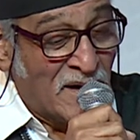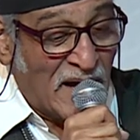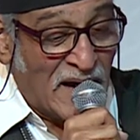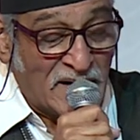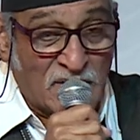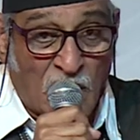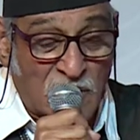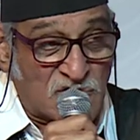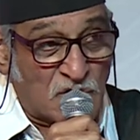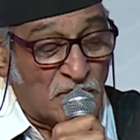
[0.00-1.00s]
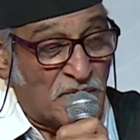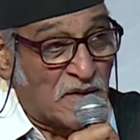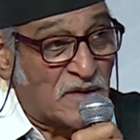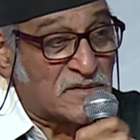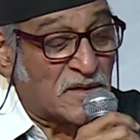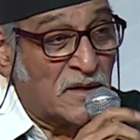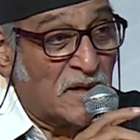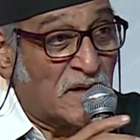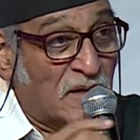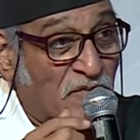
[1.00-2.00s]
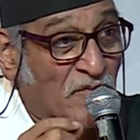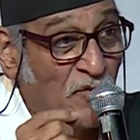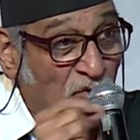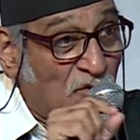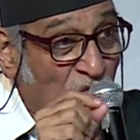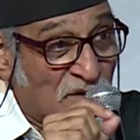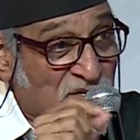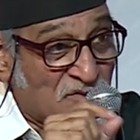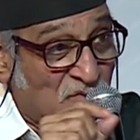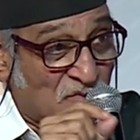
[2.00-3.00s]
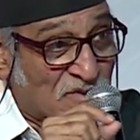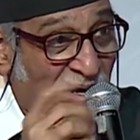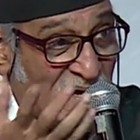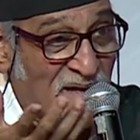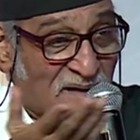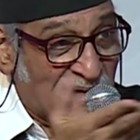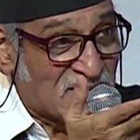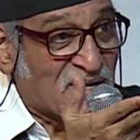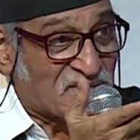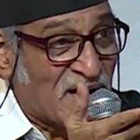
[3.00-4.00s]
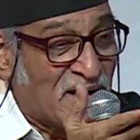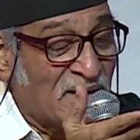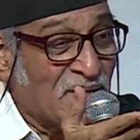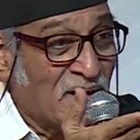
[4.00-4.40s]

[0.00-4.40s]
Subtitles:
And also because if you don't know what is used, again, as I said,